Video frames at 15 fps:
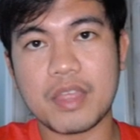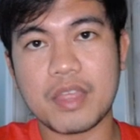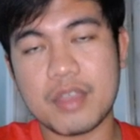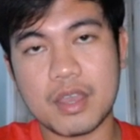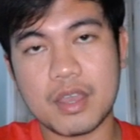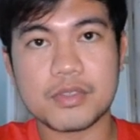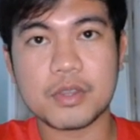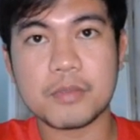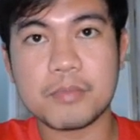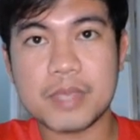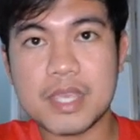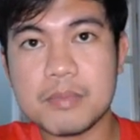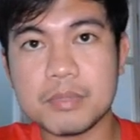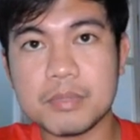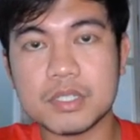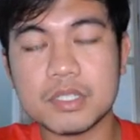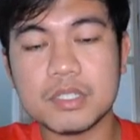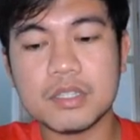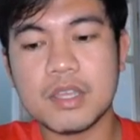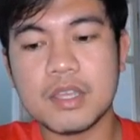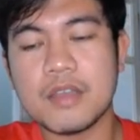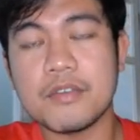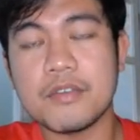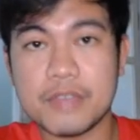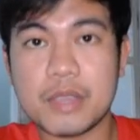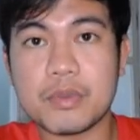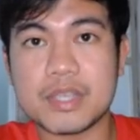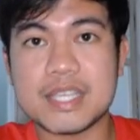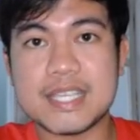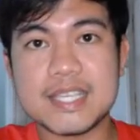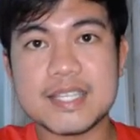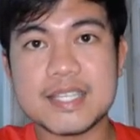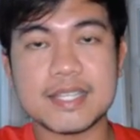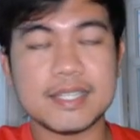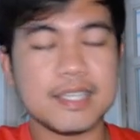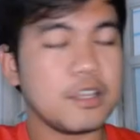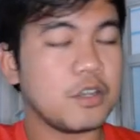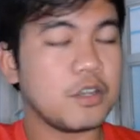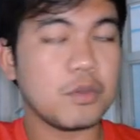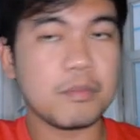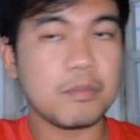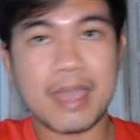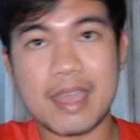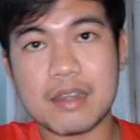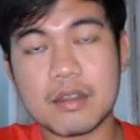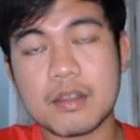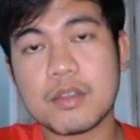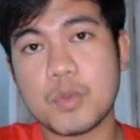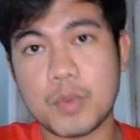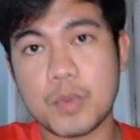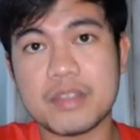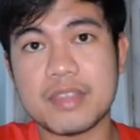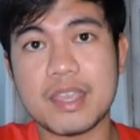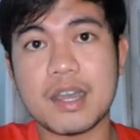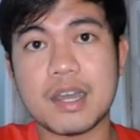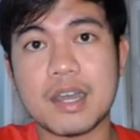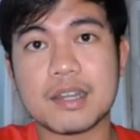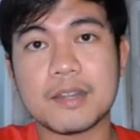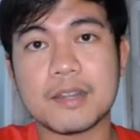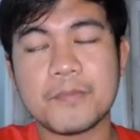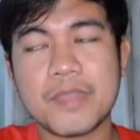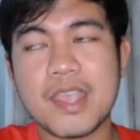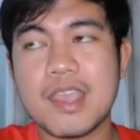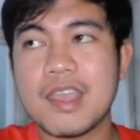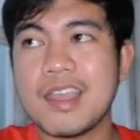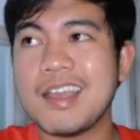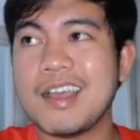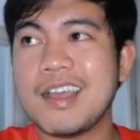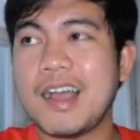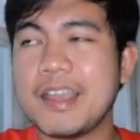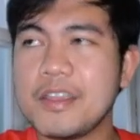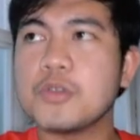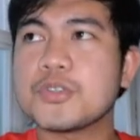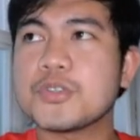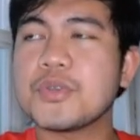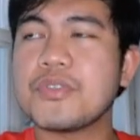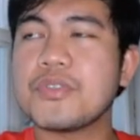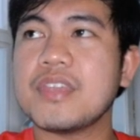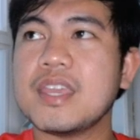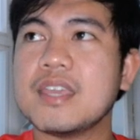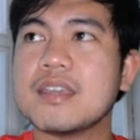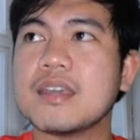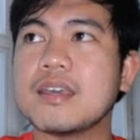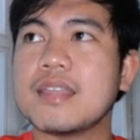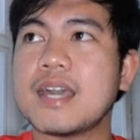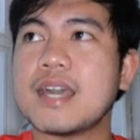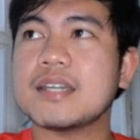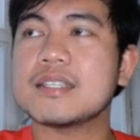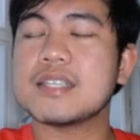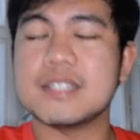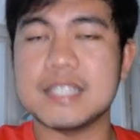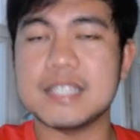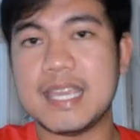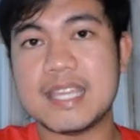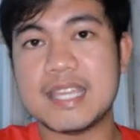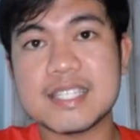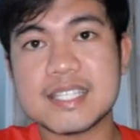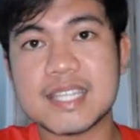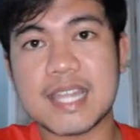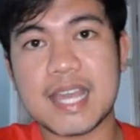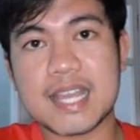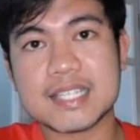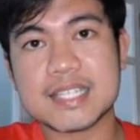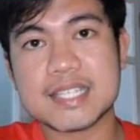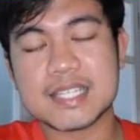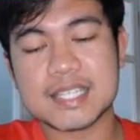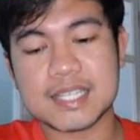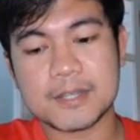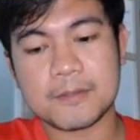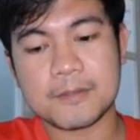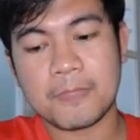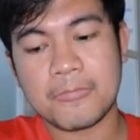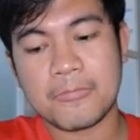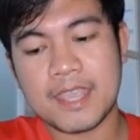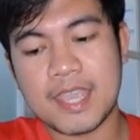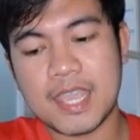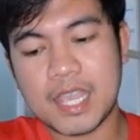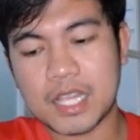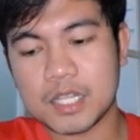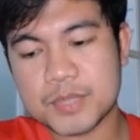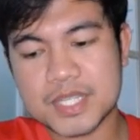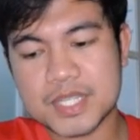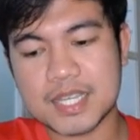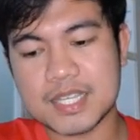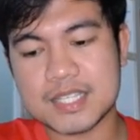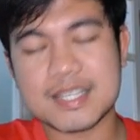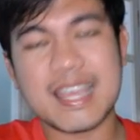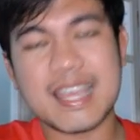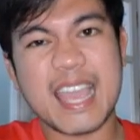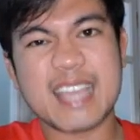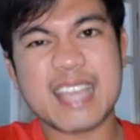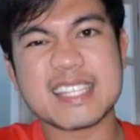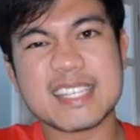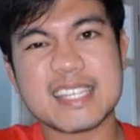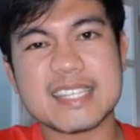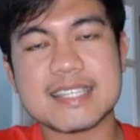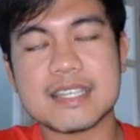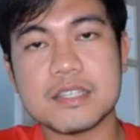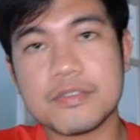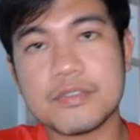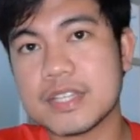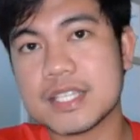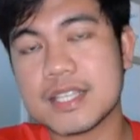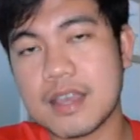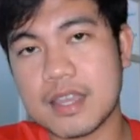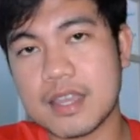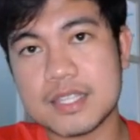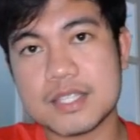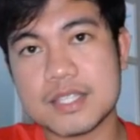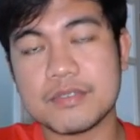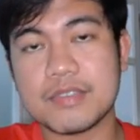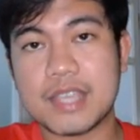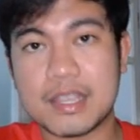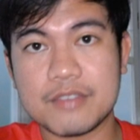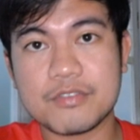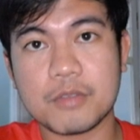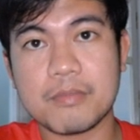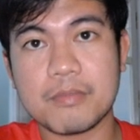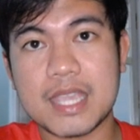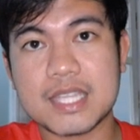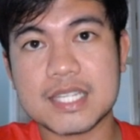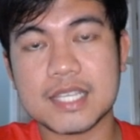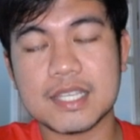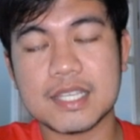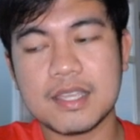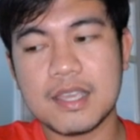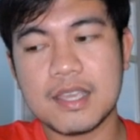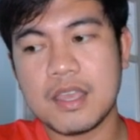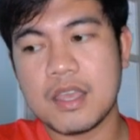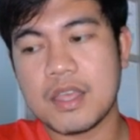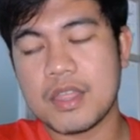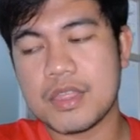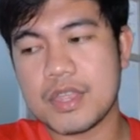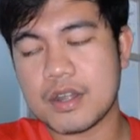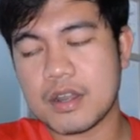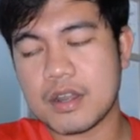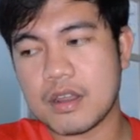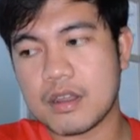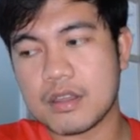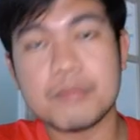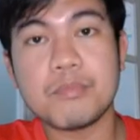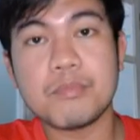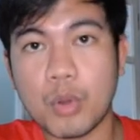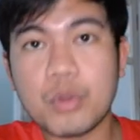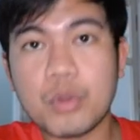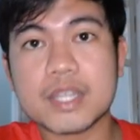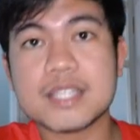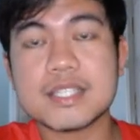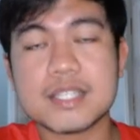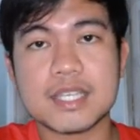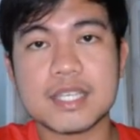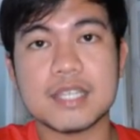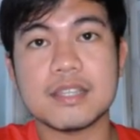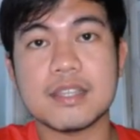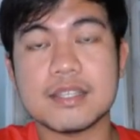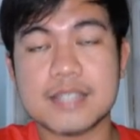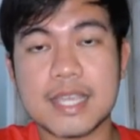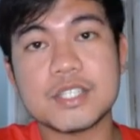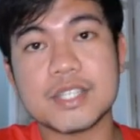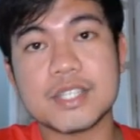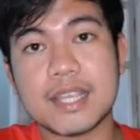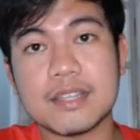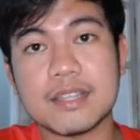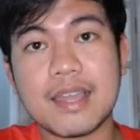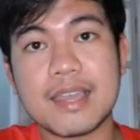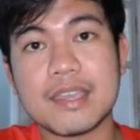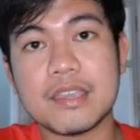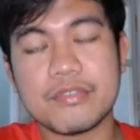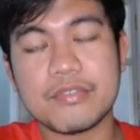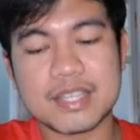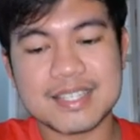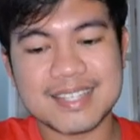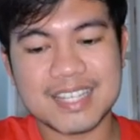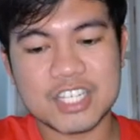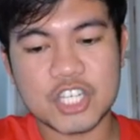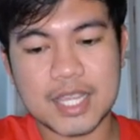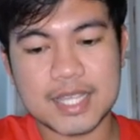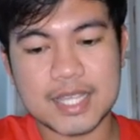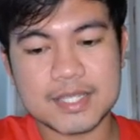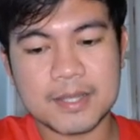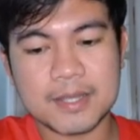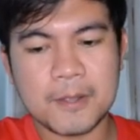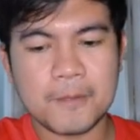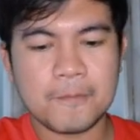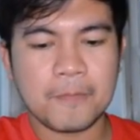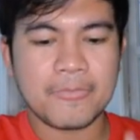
with other people very easily, no matter where they are. I also think that the internet uh, helps us access different kinds of information that are important in day to day life, such as